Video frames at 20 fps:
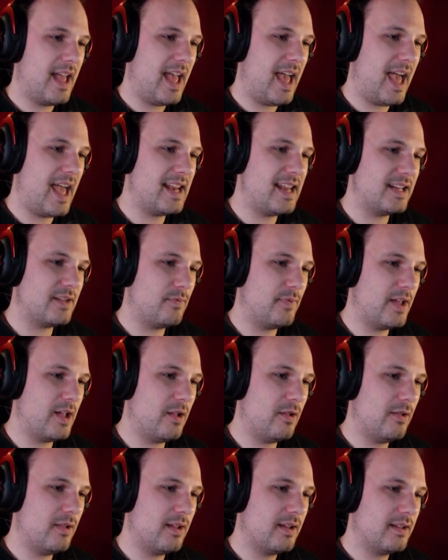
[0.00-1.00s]
And it
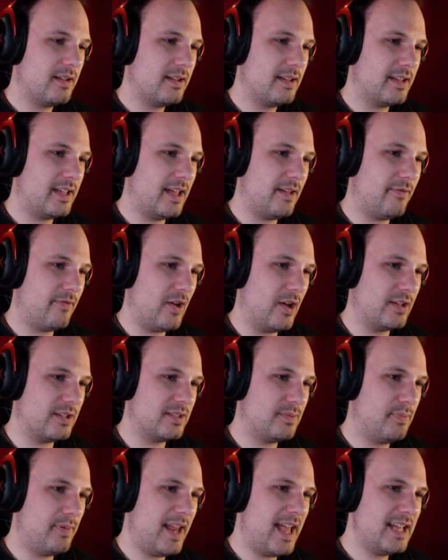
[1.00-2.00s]
will give
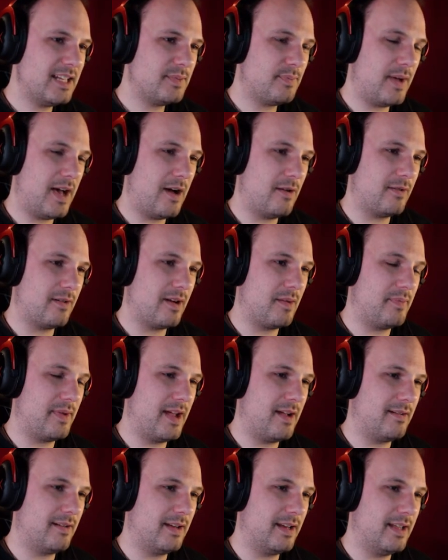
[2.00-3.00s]
us blaze powder,
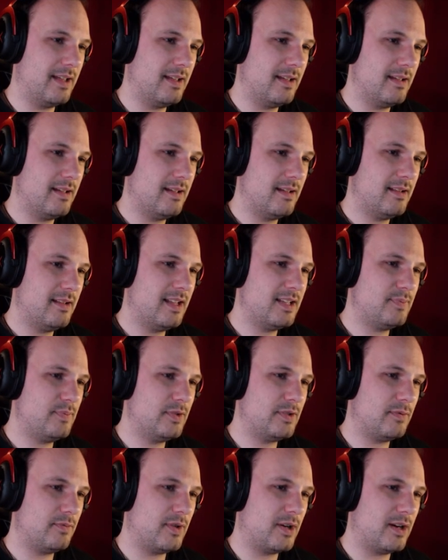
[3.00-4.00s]
apparently. Let's
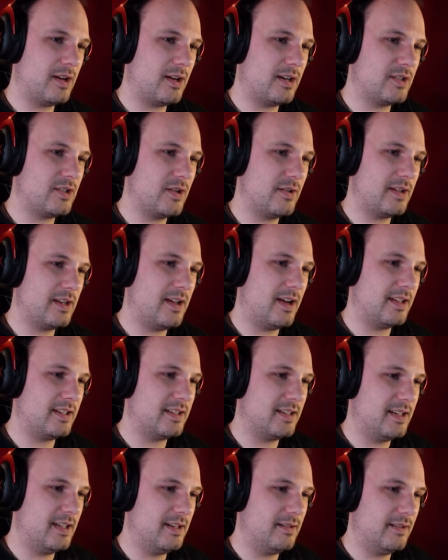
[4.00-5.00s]
put the water artichoke and the
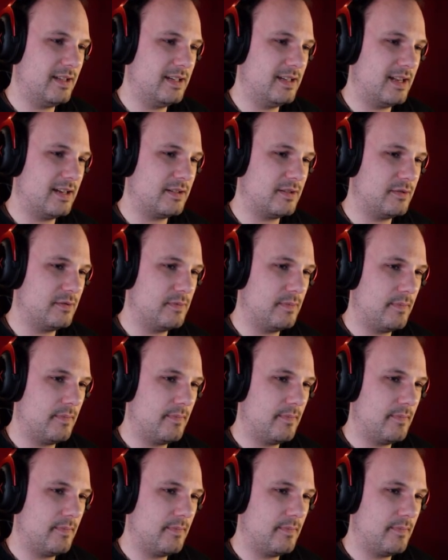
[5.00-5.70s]
icy needle in there, too.